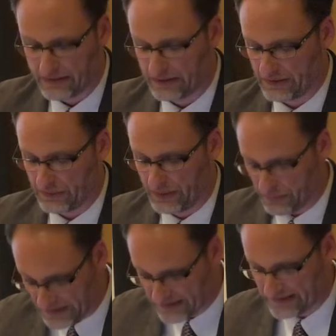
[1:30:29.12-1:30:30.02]
the
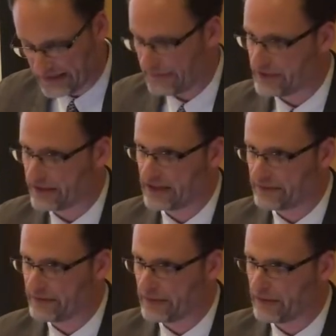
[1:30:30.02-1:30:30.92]
places that I'm talking
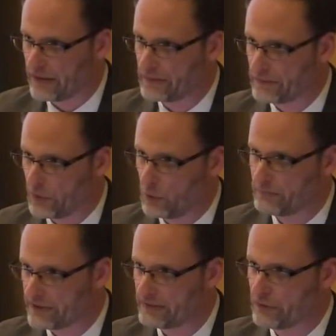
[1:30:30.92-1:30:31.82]
about are
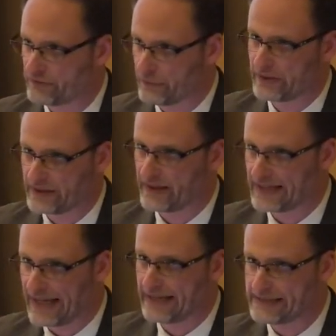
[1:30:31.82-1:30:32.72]
home to the most
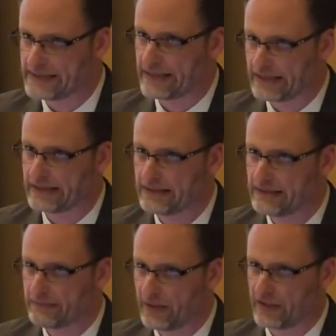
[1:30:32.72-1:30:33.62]
virulently anti-gay
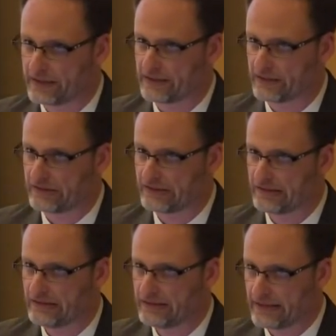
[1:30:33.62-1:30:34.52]
politics
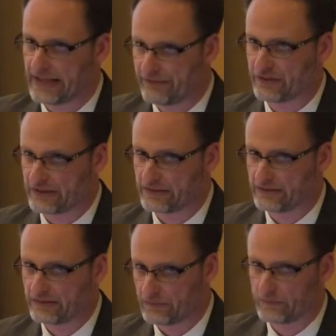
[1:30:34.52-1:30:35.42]
in Africa,
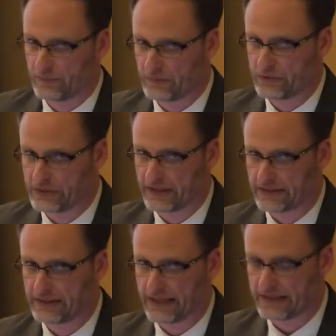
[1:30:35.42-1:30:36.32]

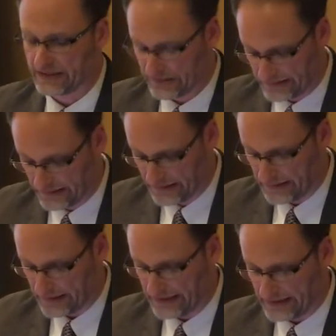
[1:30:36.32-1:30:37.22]
Uganda not least.
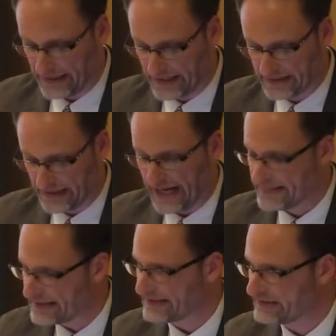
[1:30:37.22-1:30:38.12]
And I
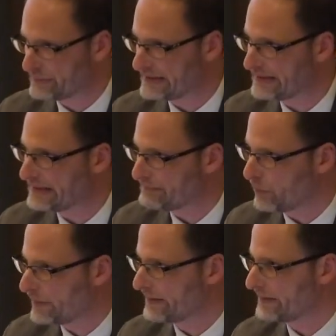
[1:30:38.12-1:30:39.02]
think it is really
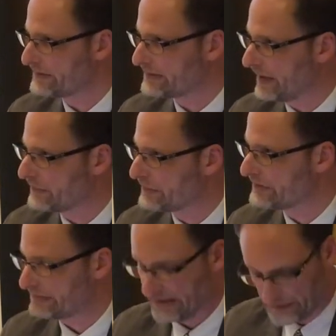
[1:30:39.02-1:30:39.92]
important that
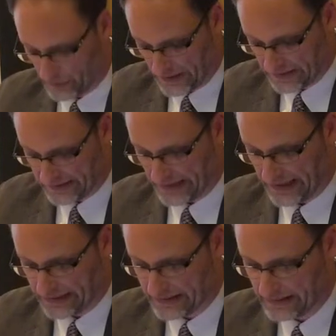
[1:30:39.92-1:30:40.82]
scholars in the West
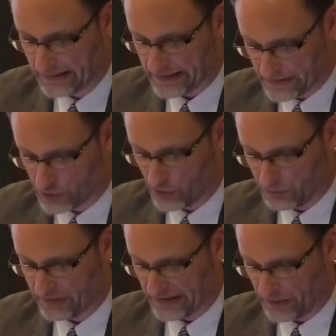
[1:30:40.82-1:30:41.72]
and in the
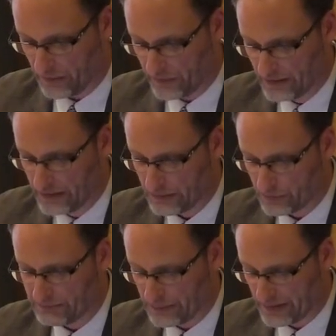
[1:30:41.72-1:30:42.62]
global South
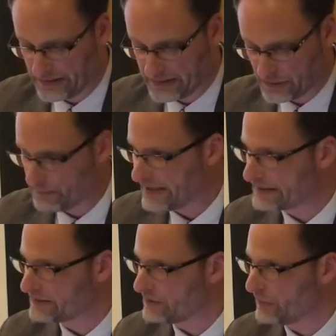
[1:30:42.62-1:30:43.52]
would be willing to go
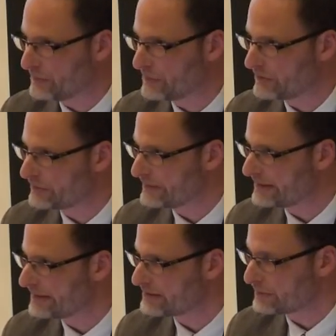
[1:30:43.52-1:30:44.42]
back to colonial
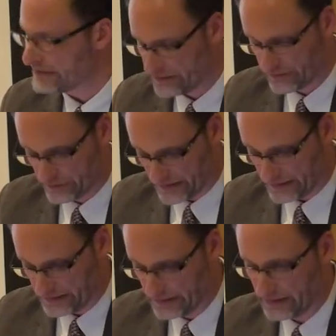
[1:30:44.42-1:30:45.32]
history and to
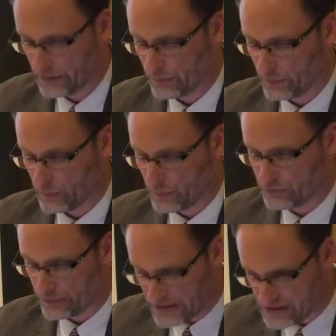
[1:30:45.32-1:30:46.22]
reconstruct
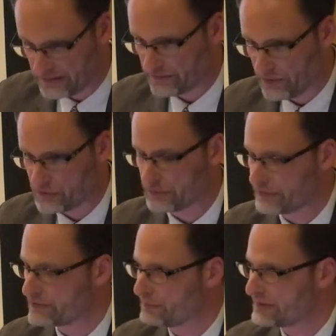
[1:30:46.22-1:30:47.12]
traditions of cultural
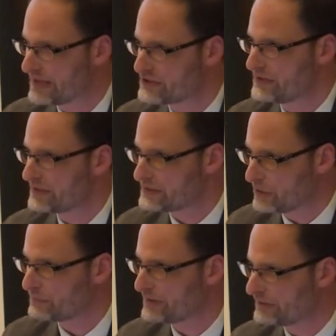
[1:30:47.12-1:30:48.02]
interpretation that
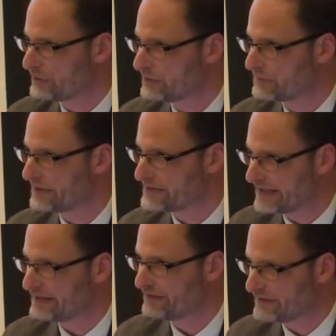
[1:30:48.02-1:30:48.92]
don't presume a
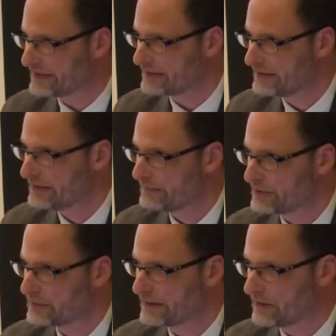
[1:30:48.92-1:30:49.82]
tight fit
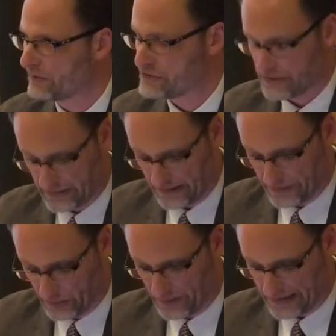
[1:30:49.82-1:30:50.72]
between culture
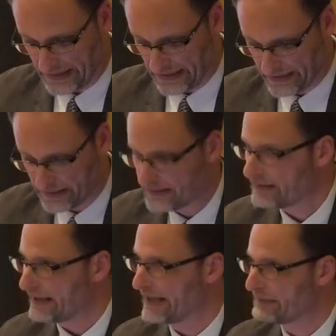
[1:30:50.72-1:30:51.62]
on the one hand
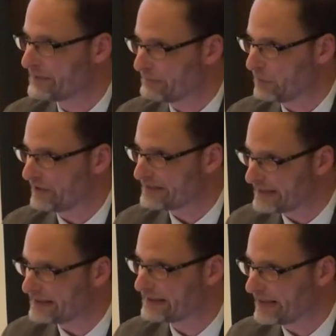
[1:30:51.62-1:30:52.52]
and people's
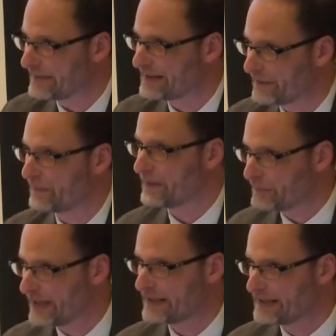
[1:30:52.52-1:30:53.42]
identity on the other, that
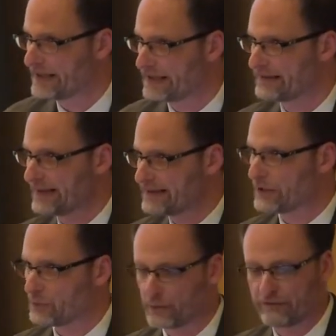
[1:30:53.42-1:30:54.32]
recognize that
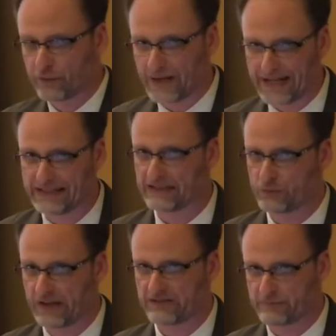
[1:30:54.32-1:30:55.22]
there were a variety
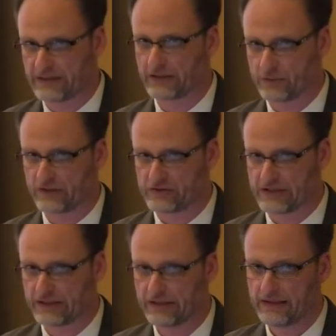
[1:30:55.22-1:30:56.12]
of ways of being
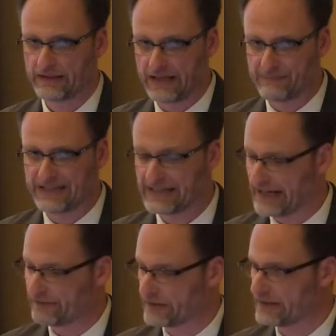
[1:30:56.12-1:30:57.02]
Christian and being
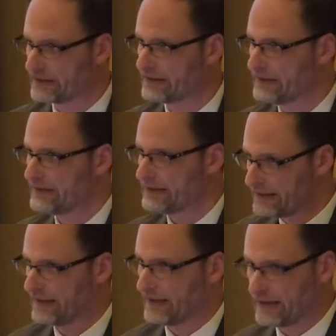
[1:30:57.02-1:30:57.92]
African,
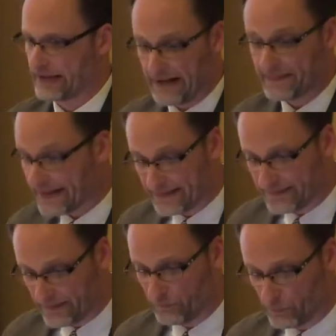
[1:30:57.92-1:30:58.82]
and
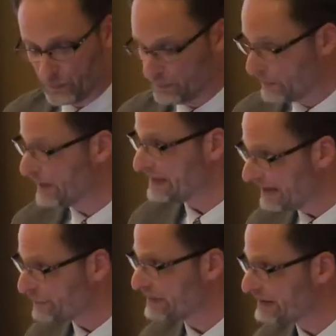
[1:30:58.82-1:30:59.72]
that the
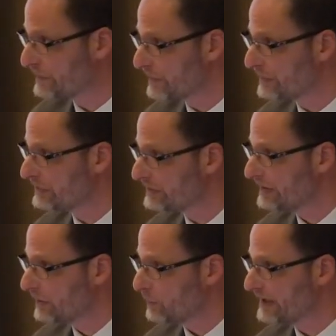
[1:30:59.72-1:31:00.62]
recovery of those
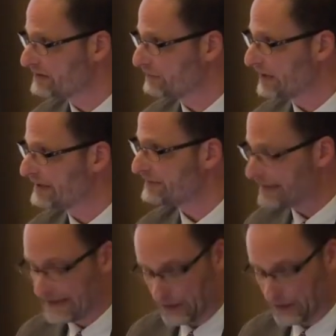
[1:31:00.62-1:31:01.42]
ways of life can